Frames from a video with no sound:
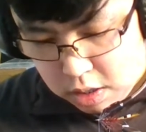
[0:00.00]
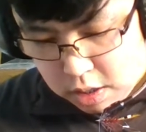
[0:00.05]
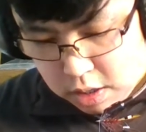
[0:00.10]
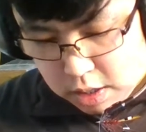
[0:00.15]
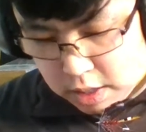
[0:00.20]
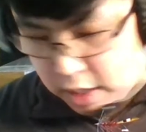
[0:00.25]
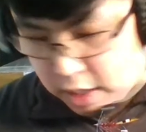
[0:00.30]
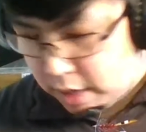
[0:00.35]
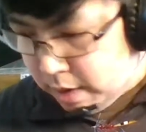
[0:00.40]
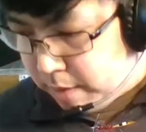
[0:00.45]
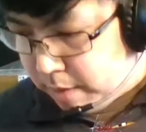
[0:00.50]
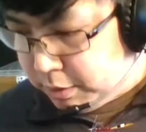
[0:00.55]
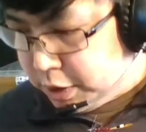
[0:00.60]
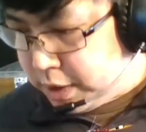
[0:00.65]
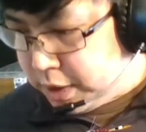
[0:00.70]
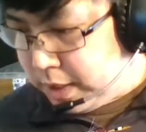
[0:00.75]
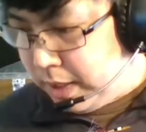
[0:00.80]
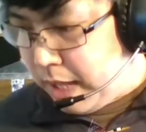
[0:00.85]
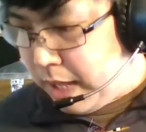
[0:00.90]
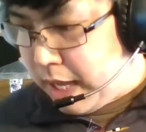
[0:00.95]
And I'm
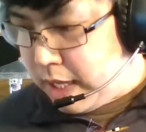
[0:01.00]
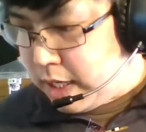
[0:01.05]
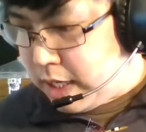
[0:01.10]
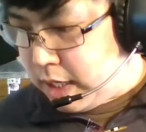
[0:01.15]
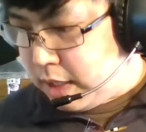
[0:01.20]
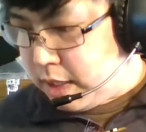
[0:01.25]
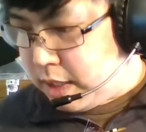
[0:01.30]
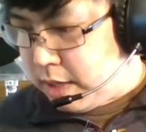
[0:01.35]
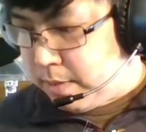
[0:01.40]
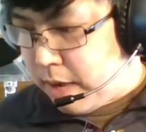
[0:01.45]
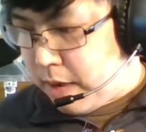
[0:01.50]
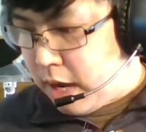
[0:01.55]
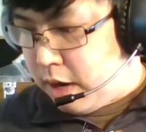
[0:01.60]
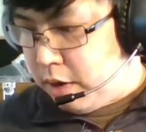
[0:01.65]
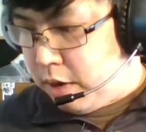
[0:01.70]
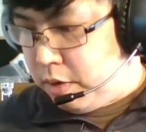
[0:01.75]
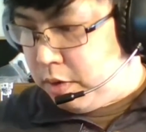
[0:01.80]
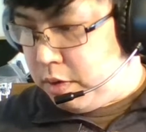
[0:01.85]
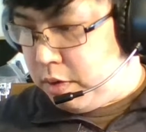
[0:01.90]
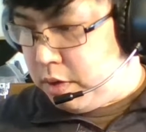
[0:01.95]
just laying them
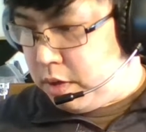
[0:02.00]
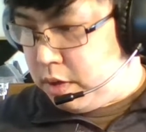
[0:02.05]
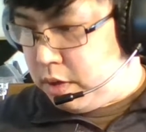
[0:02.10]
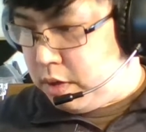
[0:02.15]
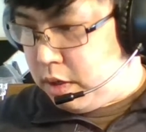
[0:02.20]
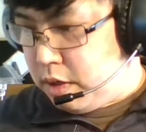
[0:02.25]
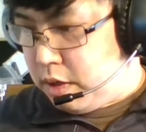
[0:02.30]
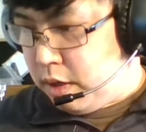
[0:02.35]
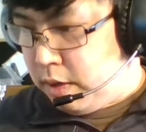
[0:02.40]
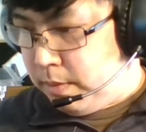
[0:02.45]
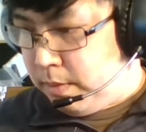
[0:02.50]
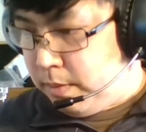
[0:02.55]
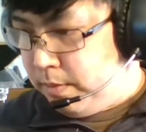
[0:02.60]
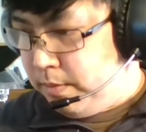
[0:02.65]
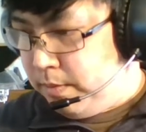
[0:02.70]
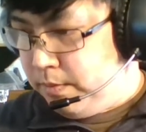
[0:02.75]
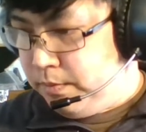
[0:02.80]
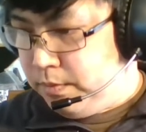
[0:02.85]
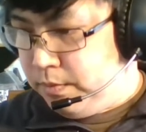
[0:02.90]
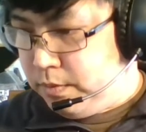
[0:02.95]
out
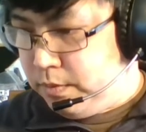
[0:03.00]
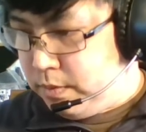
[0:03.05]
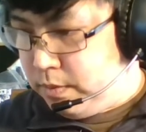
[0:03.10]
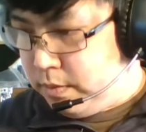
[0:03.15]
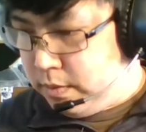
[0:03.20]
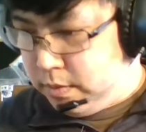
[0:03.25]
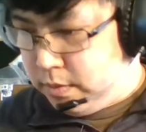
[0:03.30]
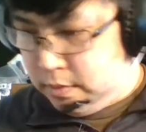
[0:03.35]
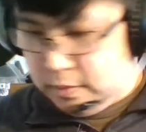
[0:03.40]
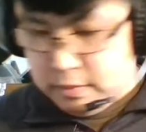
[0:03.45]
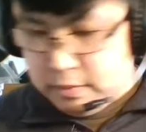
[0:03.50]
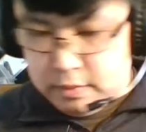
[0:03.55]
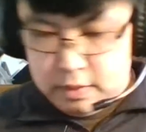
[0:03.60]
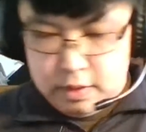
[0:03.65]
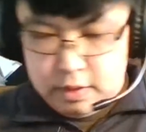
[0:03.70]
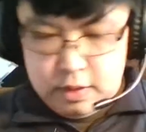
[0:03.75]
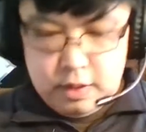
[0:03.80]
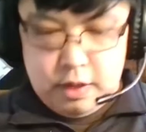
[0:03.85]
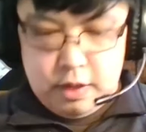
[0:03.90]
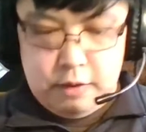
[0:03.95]

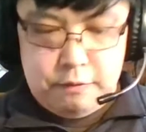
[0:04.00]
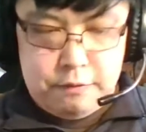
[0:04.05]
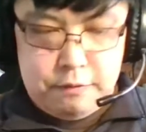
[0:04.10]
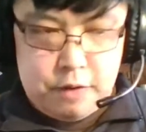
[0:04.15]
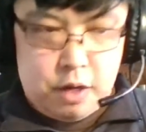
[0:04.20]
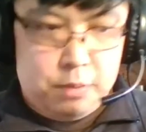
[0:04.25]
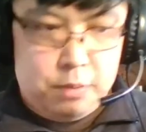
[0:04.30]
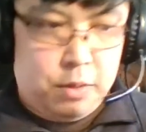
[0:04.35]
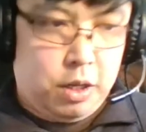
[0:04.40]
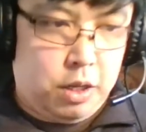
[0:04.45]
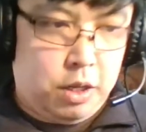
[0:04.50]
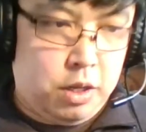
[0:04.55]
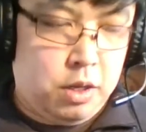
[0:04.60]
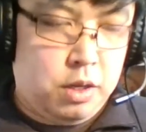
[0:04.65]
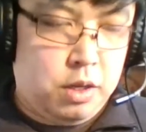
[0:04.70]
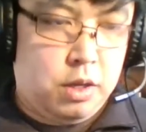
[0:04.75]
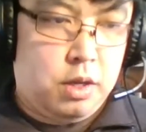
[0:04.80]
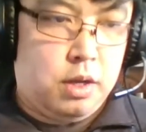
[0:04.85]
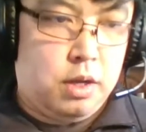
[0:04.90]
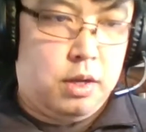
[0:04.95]
in front of me,
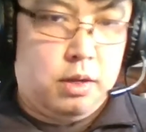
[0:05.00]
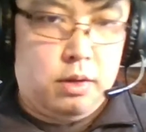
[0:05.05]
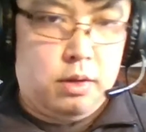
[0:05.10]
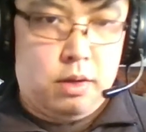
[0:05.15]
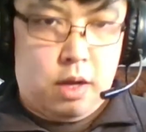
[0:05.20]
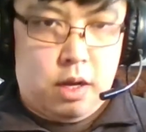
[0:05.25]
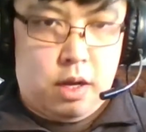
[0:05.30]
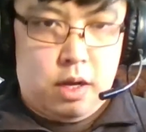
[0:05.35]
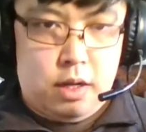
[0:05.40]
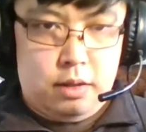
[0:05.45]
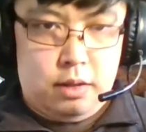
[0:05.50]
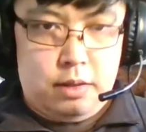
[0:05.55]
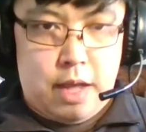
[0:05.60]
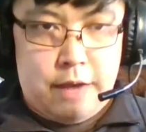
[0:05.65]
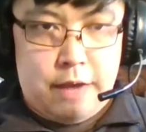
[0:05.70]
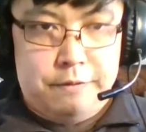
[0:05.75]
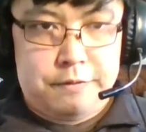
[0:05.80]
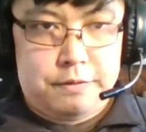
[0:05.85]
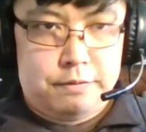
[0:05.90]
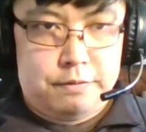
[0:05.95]

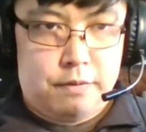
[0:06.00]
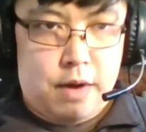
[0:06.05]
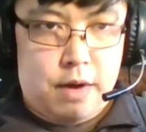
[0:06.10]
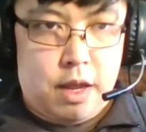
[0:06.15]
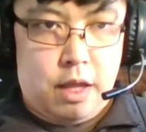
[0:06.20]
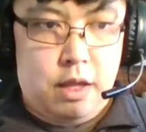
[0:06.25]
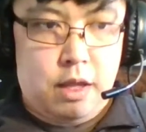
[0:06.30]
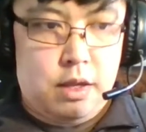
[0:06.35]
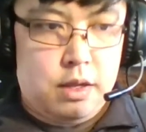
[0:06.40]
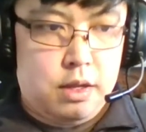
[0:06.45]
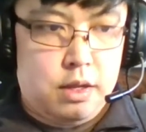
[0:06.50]
left, right.